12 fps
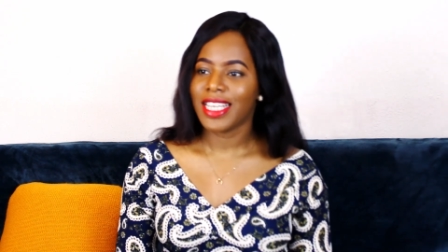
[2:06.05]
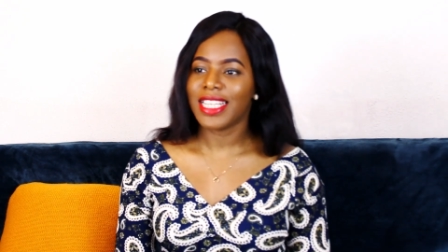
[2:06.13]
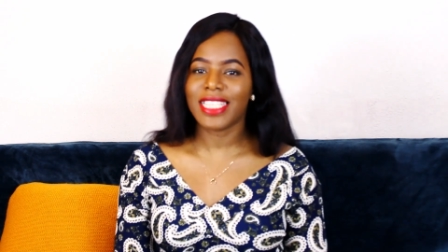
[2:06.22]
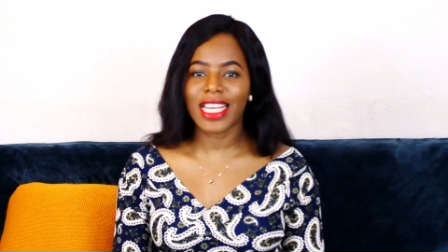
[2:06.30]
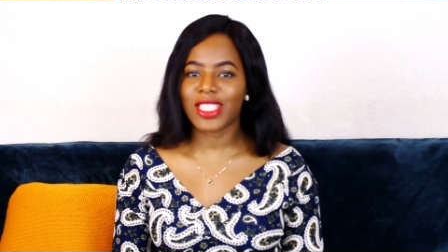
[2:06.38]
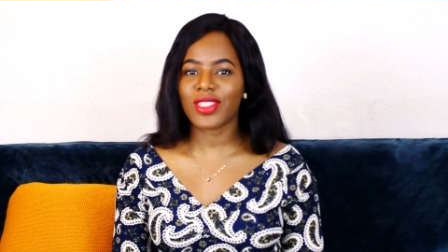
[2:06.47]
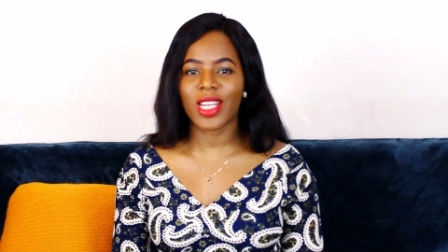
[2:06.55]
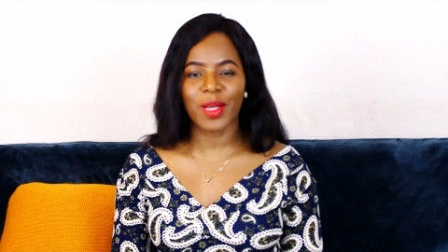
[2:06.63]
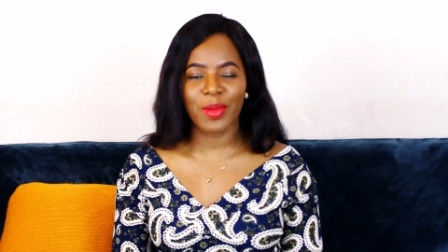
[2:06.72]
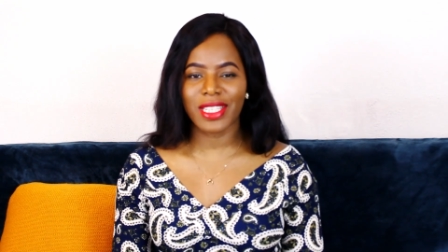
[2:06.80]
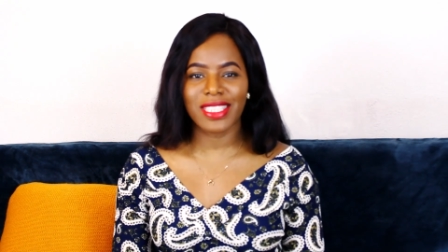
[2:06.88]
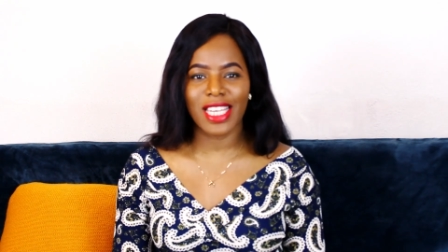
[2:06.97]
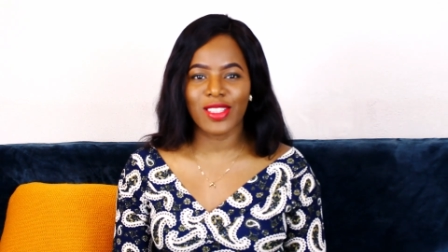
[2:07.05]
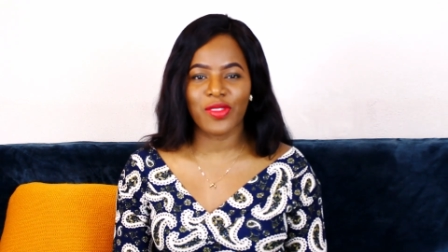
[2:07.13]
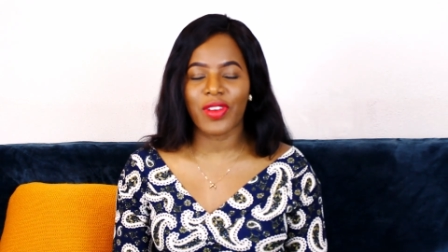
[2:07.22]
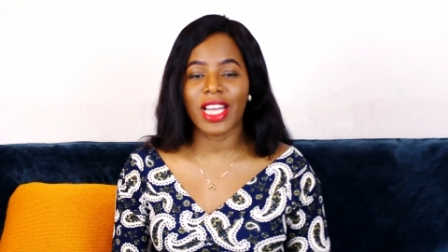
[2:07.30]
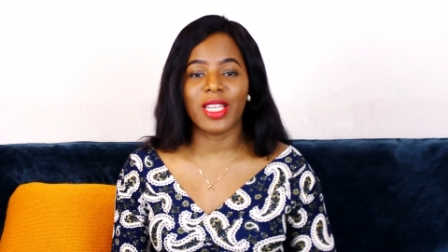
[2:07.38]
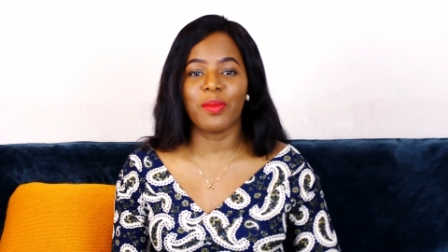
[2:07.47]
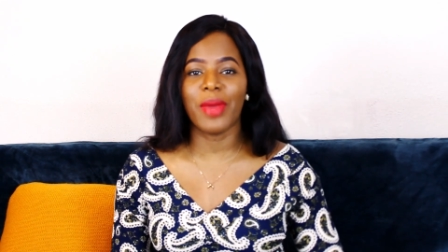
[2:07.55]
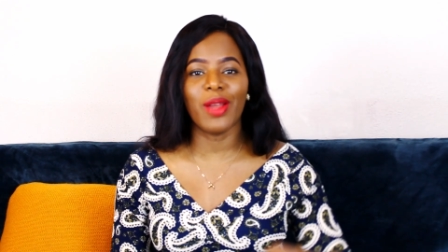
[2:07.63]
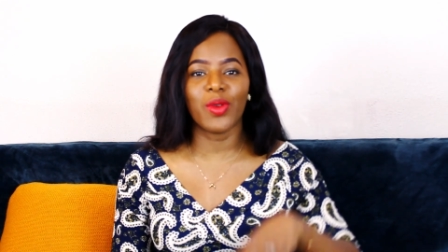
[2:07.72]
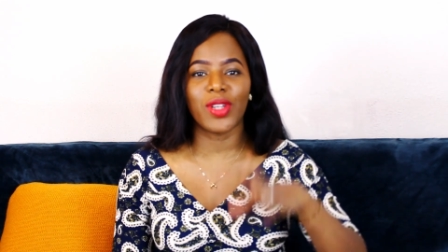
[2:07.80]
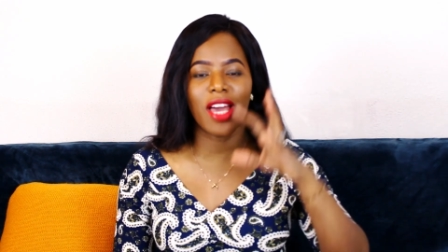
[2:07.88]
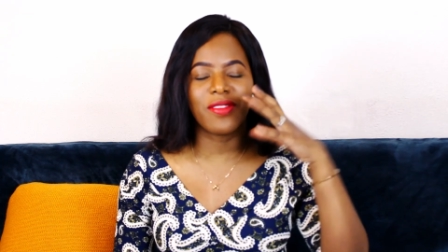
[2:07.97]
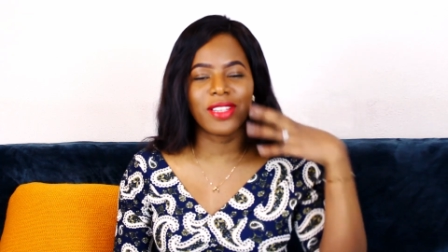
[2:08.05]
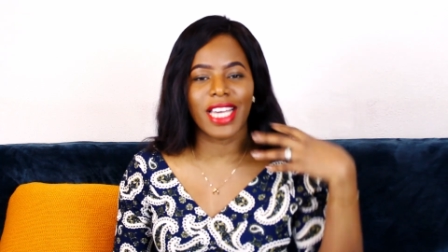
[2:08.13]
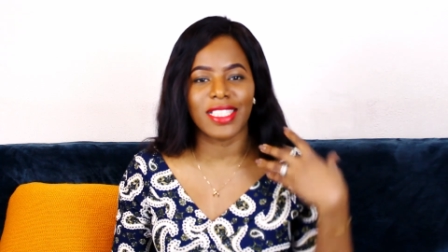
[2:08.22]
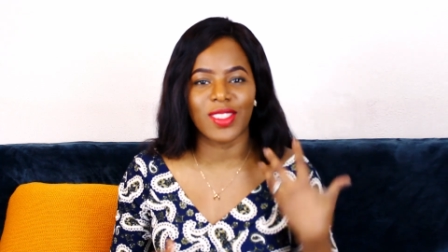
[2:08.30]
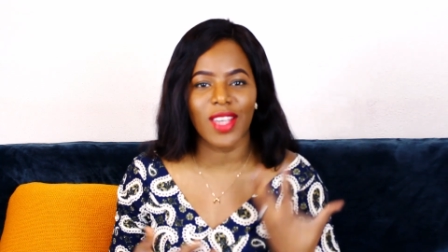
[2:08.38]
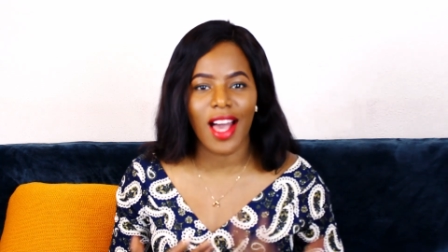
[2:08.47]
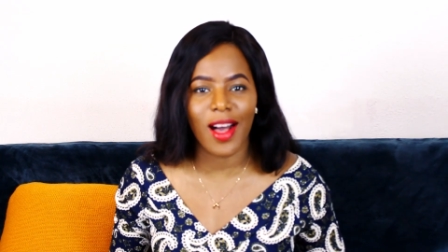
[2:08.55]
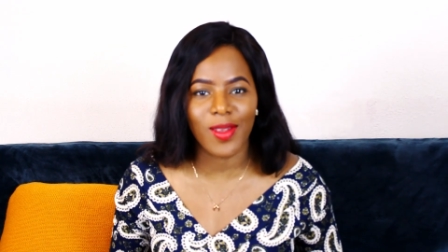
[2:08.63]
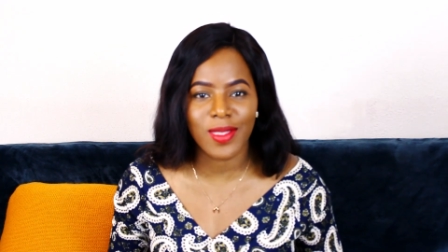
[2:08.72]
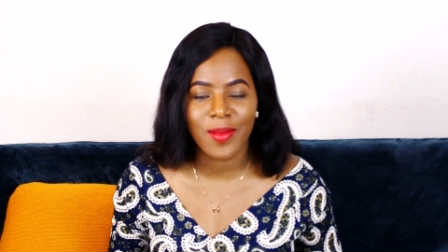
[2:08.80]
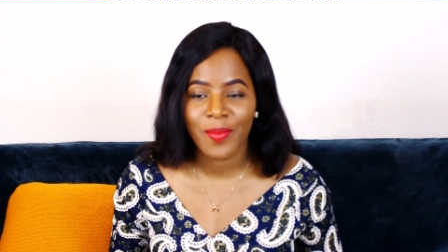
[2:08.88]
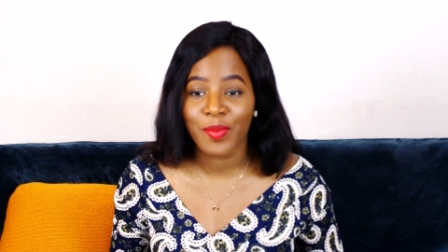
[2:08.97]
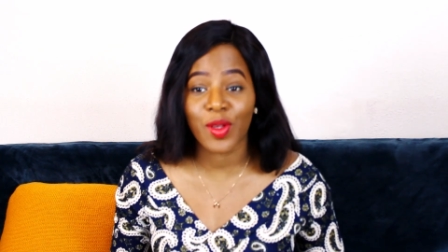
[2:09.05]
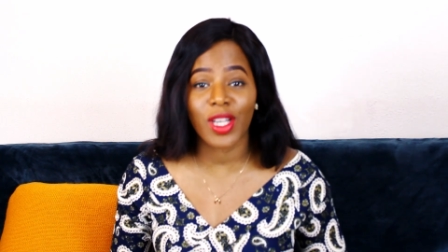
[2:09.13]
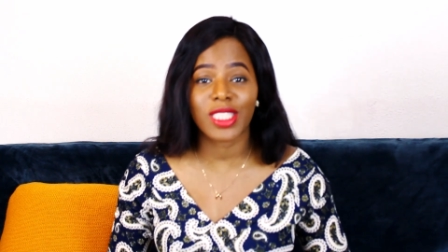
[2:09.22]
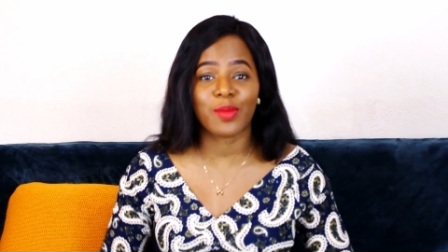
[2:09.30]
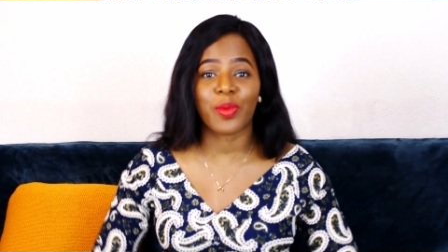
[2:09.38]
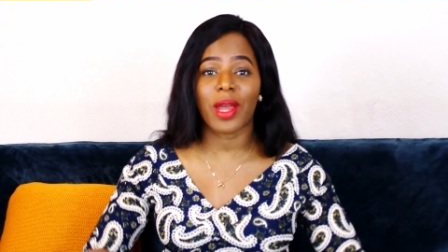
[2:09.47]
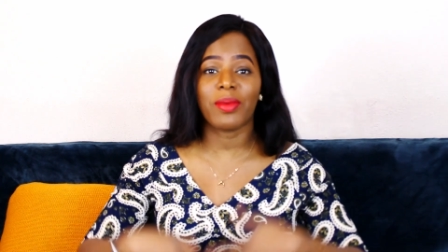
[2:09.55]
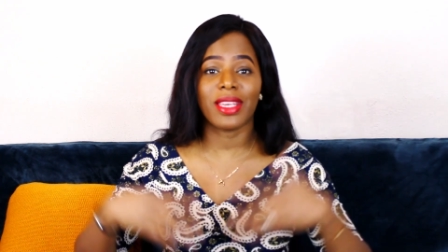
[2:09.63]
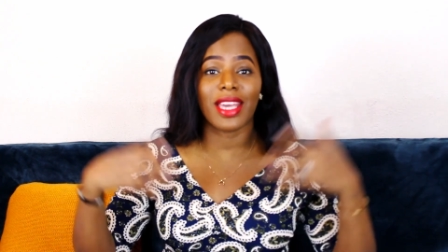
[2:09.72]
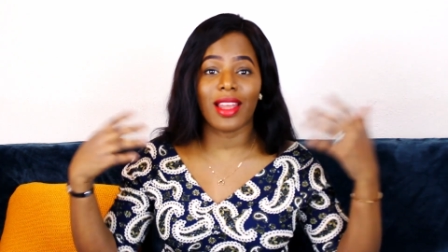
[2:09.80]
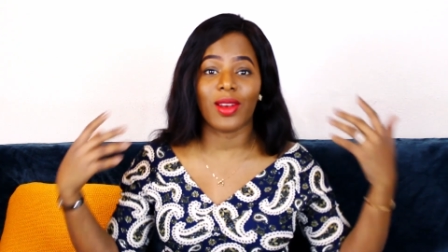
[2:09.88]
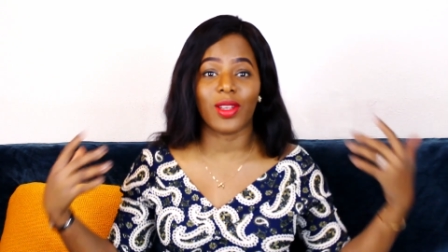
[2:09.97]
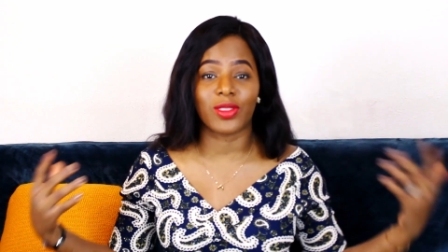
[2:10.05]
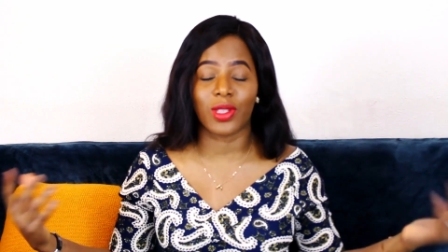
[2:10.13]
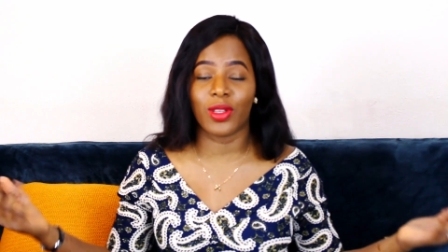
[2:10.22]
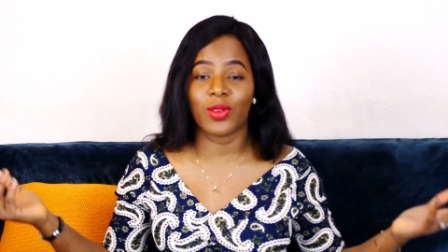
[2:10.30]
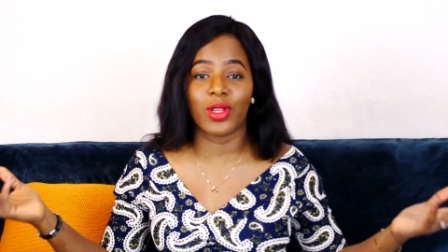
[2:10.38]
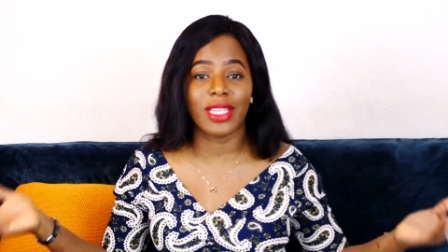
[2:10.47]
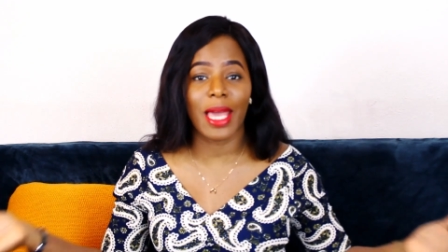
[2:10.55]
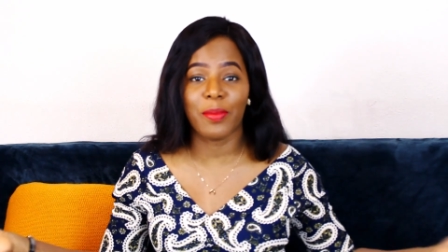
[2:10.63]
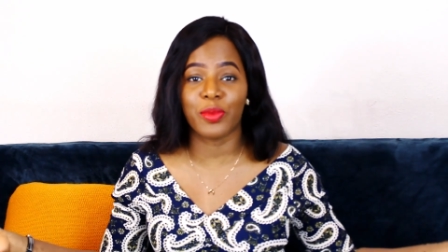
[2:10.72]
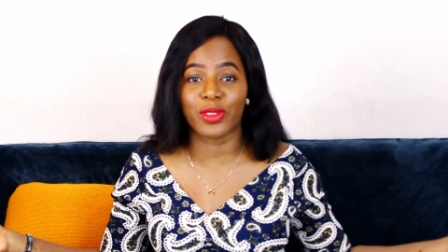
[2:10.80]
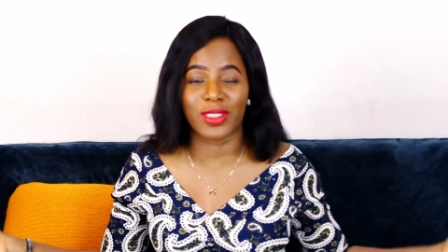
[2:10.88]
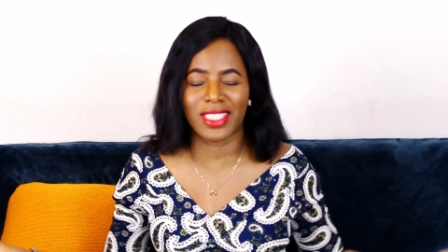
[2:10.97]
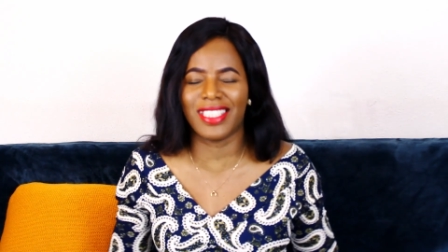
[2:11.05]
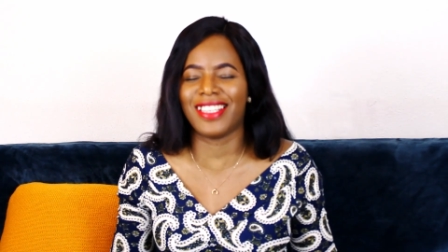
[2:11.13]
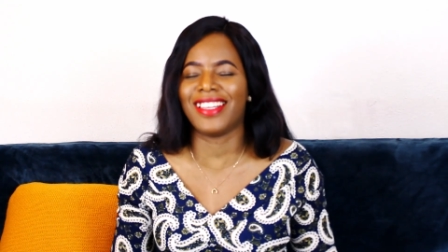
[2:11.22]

In Nigeria, nobody sends. In fact, the mail will not even get to your house because it probably get lost on the road. 9 post that